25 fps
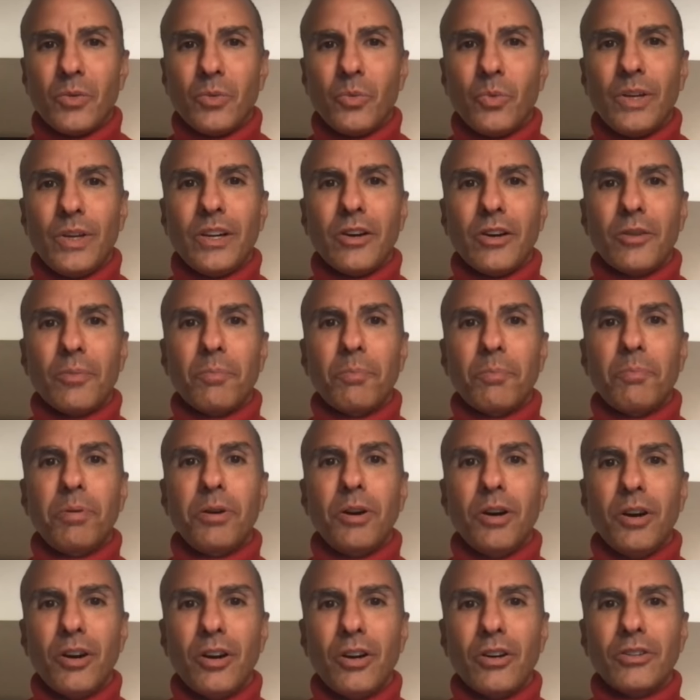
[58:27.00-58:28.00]
We are
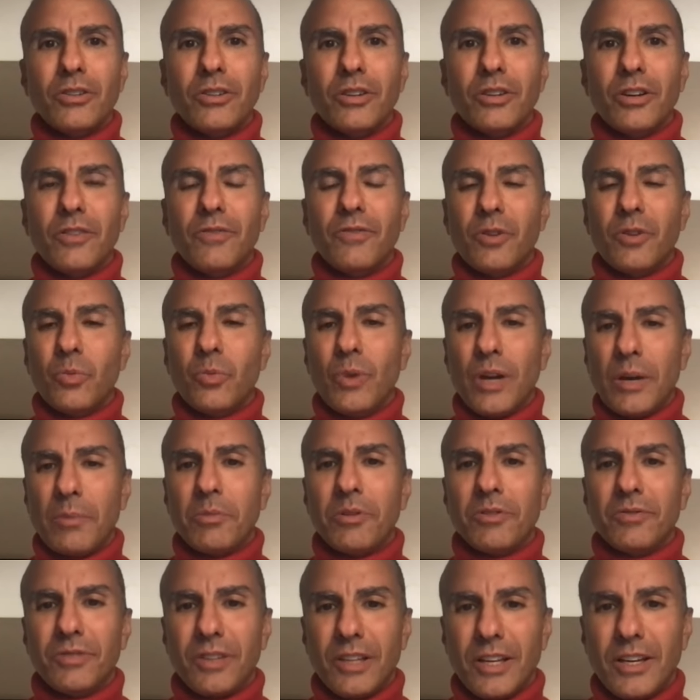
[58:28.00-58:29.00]
part of the
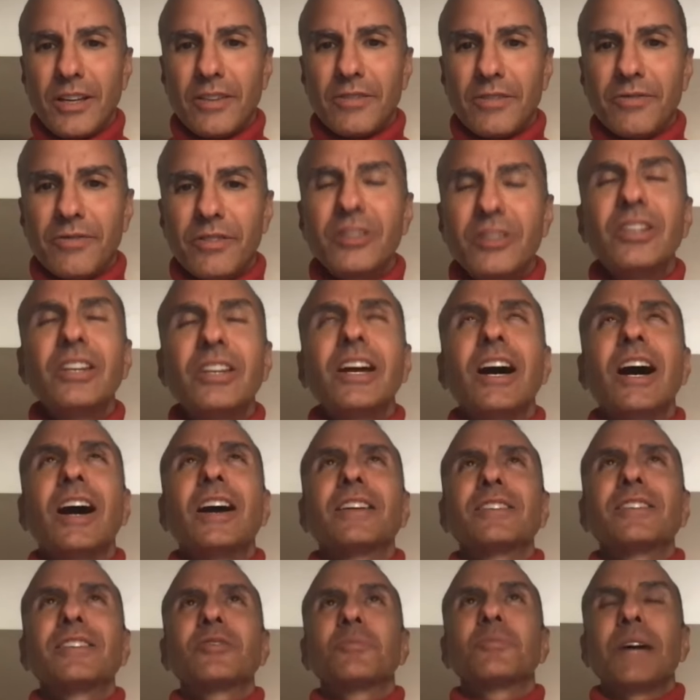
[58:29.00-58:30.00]
web of life,
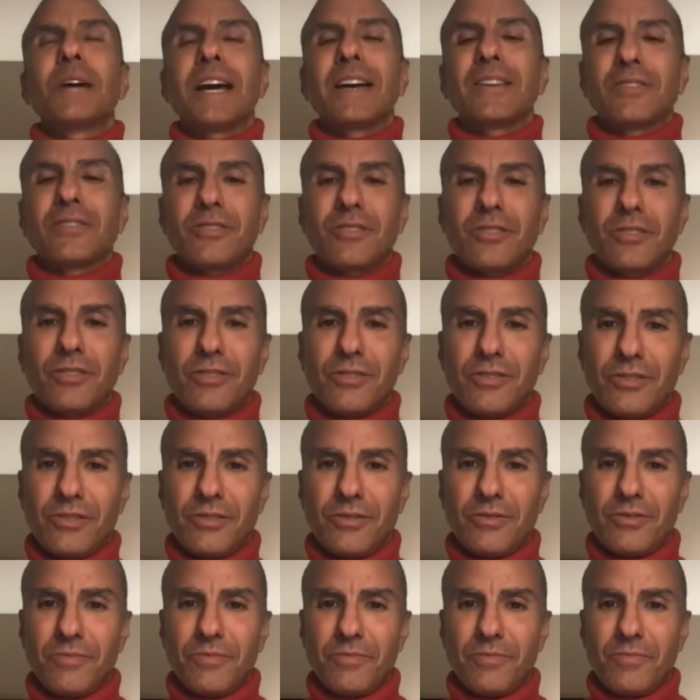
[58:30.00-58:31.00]
not its masters.
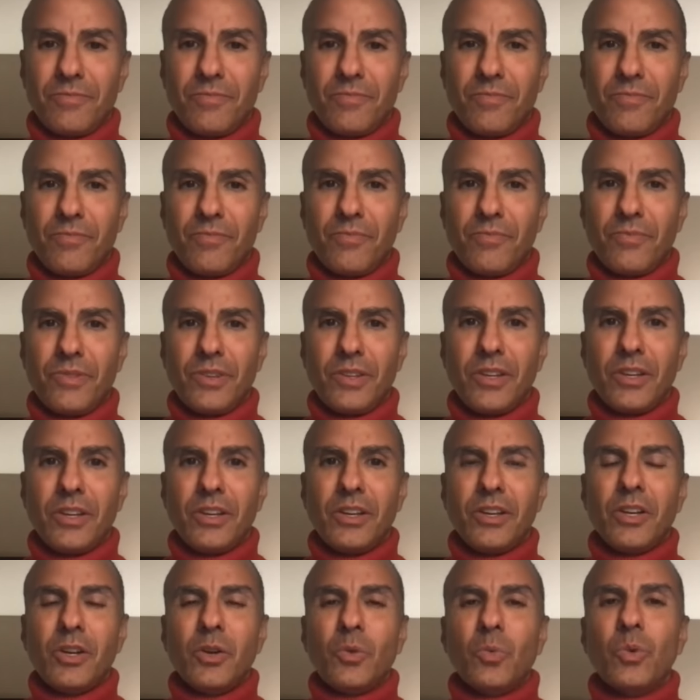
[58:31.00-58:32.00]

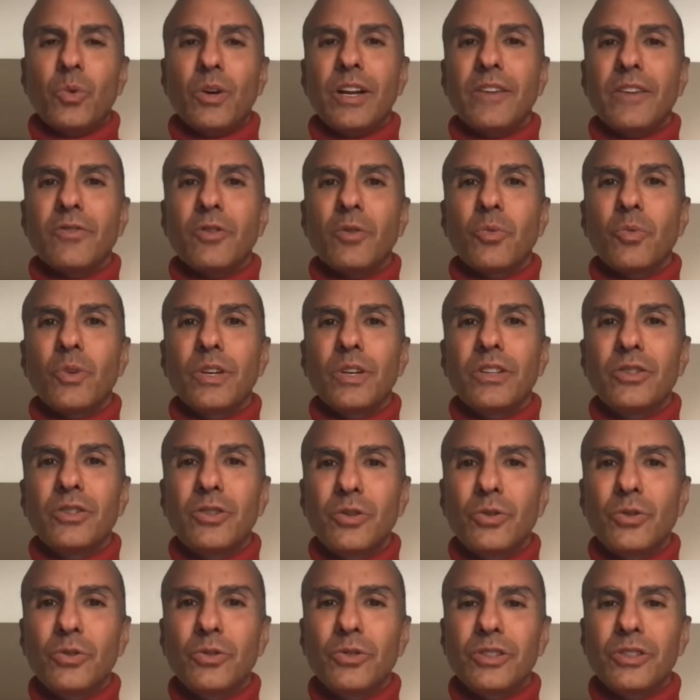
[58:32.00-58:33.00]
Whatever we
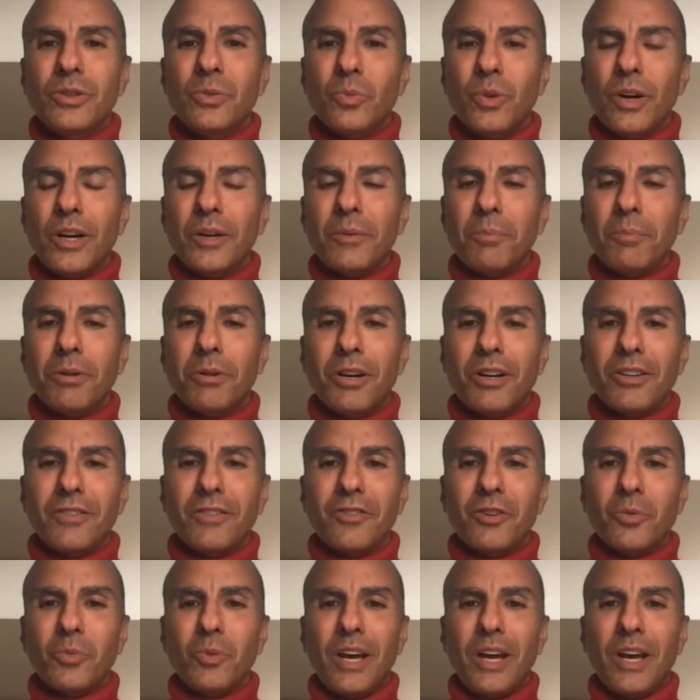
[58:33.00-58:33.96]
do to one part of the